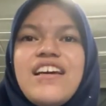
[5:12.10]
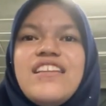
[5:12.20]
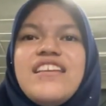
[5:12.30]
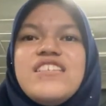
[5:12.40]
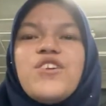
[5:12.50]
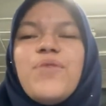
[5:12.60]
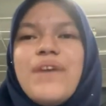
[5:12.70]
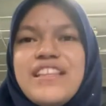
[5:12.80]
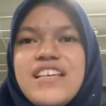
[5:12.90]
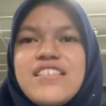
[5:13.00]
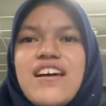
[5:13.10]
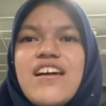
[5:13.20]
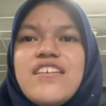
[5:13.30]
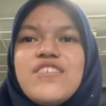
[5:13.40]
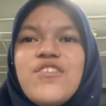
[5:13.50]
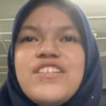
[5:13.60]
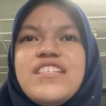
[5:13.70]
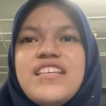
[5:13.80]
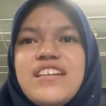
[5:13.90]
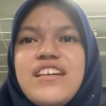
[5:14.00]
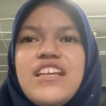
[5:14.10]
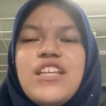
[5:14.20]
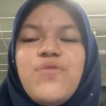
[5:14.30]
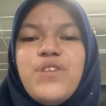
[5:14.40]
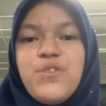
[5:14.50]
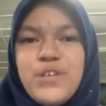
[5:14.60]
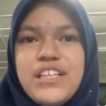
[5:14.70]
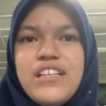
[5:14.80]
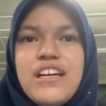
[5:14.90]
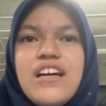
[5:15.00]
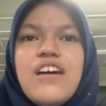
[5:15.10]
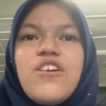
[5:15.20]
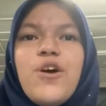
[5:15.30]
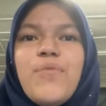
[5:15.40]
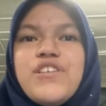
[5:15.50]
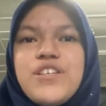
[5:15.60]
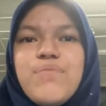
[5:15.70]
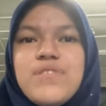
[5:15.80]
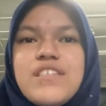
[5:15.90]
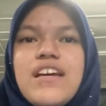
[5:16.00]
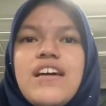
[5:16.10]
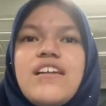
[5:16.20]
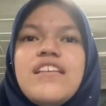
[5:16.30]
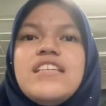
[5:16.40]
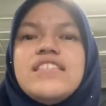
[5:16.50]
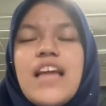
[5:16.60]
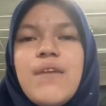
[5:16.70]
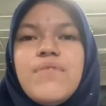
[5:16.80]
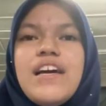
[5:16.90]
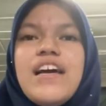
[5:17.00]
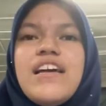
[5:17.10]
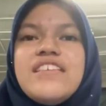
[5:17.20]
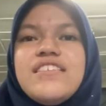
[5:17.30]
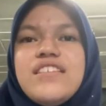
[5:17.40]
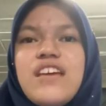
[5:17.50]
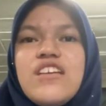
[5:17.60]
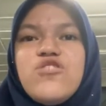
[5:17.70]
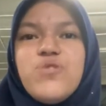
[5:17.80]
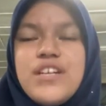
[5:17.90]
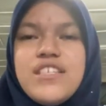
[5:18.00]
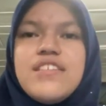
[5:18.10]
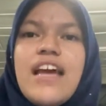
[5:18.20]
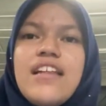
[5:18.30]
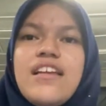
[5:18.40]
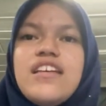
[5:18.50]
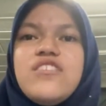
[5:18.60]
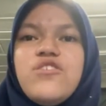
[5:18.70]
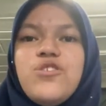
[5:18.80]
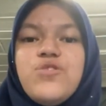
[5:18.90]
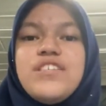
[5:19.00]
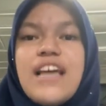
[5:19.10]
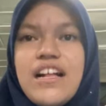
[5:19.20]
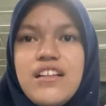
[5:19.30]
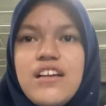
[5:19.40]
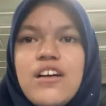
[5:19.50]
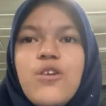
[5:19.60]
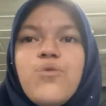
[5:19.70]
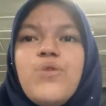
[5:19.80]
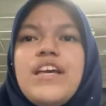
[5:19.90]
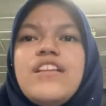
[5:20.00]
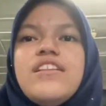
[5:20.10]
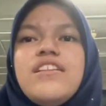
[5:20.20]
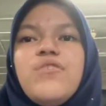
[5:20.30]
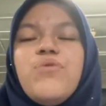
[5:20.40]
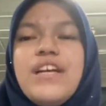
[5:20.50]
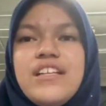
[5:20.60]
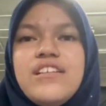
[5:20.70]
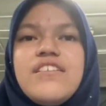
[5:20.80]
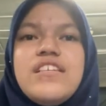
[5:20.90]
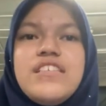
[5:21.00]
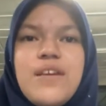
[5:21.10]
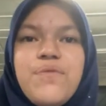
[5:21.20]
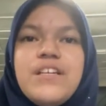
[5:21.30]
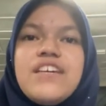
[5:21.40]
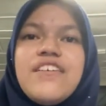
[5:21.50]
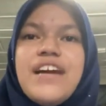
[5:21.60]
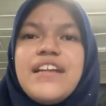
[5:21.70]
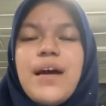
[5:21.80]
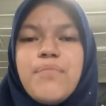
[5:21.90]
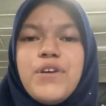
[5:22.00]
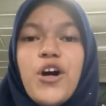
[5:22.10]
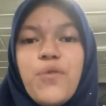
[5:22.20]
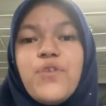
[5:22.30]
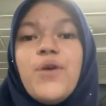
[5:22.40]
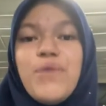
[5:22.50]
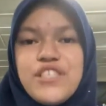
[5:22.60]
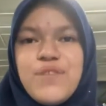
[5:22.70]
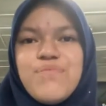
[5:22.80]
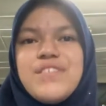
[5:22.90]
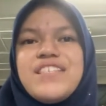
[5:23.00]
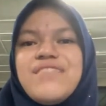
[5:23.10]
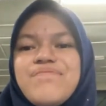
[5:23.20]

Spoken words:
these chromatids are considered individual chromosomes. This step ensures that each new cell will receive the correct number of chromosomes.